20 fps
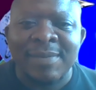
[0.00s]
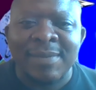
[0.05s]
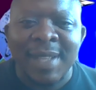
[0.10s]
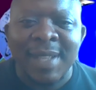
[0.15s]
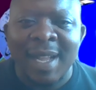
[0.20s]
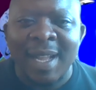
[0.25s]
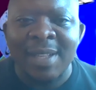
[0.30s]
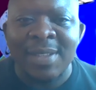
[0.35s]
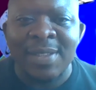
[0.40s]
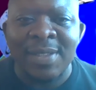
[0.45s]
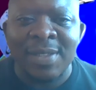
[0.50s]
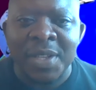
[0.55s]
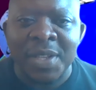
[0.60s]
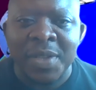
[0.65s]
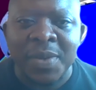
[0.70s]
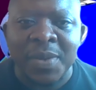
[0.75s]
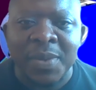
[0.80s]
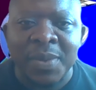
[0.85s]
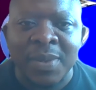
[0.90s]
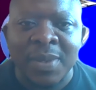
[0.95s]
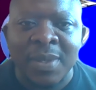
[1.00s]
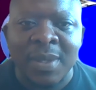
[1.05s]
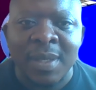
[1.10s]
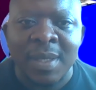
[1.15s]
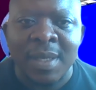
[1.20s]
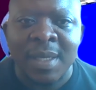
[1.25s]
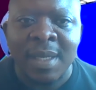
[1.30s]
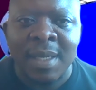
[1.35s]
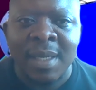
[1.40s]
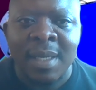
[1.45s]
hard skills
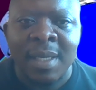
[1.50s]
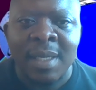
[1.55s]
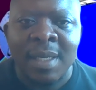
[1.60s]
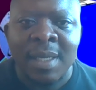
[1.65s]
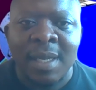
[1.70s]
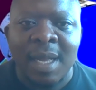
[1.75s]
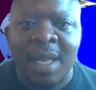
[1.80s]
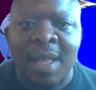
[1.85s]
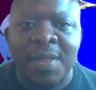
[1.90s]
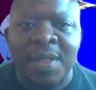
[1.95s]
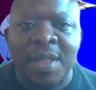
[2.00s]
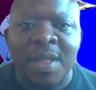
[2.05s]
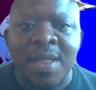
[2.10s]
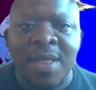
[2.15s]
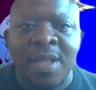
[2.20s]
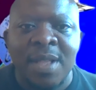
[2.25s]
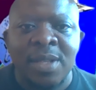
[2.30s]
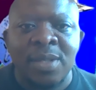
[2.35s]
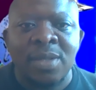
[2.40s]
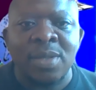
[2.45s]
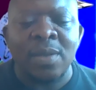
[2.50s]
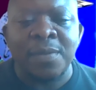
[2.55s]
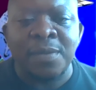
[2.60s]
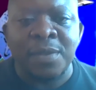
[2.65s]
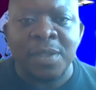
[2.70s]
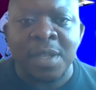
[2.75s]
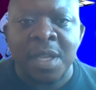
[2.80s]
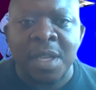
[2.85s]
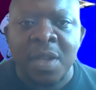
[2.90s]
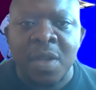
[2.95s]
and then the soft
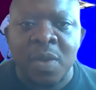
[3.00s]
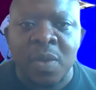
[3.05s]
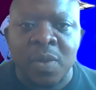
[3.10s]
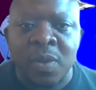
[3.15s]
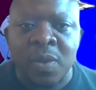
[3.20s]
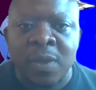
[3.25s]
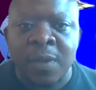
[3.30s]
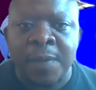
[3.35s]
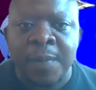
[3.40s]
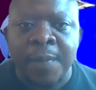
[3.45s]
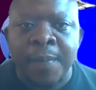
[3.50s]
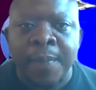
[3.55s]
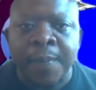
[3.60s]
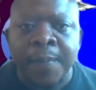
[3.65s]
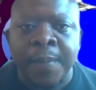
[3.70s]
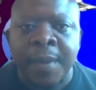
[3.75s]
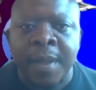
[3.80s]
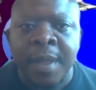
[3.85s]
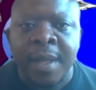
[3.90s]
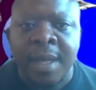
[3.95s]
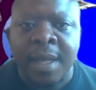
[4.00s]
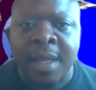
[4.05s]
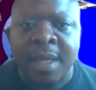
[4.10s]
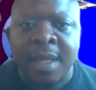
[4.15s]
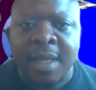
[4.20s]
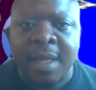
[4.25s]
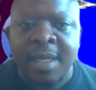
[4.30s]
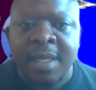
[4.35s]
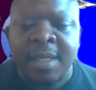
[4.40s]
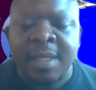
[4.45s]
skills.
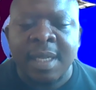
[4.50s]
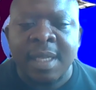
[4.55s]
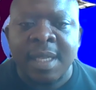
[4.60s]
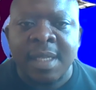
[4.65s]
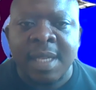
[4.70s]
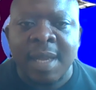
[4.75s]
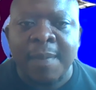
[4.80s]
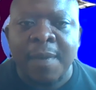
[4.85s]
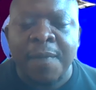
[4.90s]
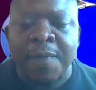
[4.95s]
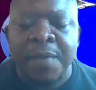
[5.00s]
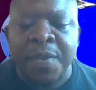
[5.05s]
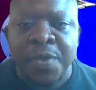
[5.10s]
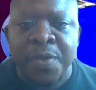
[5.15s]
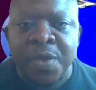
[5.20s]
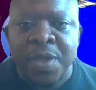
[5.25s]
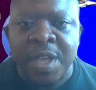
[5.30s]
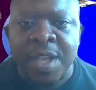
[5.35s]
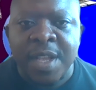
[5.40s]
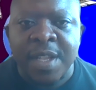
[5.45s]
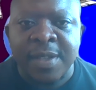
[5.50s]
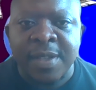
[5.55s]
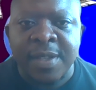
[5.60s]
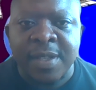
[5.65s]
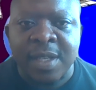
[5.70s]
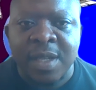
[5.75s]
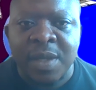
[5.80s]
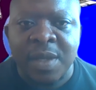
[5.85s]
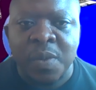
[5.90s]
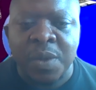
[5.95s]
These are some of the things
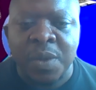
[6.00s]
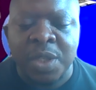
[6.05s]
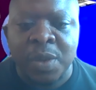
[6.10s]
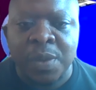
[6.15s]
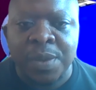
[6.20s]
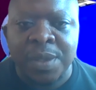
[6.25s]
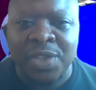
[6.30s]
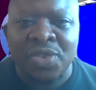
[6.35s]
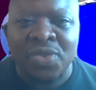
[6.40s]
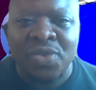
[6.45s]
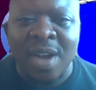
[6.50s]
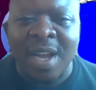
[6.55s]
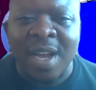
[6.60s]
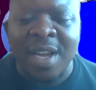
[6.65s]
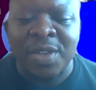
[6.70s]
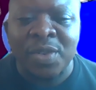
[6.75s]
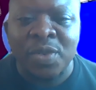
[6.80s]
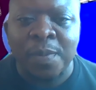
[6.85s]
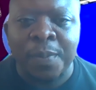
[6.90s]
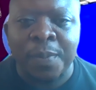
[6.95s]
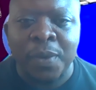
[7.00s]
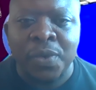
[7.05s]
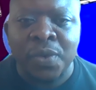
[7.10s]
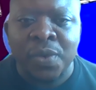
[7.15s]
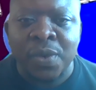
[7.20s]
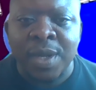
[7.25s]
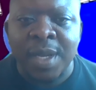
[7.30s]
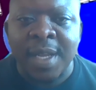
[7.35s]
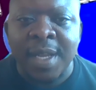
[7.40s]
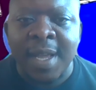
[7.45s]
in which we try to
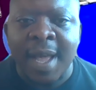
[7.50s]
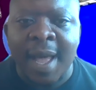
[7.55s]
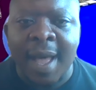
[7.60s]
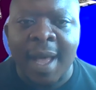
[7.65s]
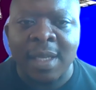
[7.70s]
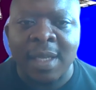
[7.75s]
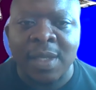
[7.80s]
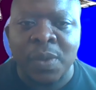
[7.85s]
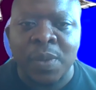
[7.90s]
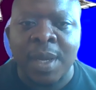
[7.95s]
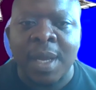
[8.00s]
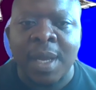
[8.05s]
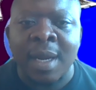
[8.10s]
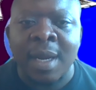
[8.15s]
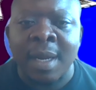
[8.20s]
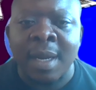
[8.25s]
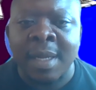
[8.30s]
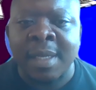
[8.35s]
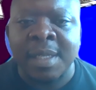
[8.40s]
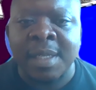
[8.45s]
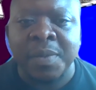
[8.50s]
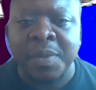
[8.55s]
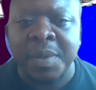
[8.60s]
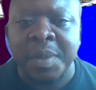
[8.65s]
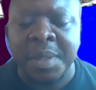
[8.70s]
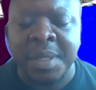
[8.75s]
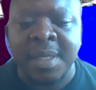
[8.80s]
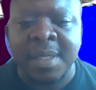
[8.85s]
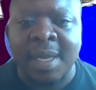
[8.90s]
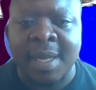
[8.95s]
portray as we are relating
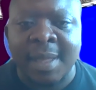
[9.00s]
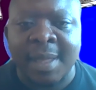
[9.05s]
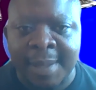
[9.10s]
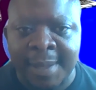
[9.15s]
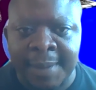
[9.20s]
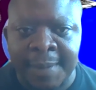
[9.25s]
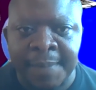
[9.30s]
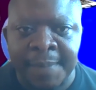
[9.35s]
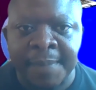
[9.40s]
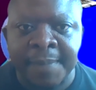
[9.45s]
with each other.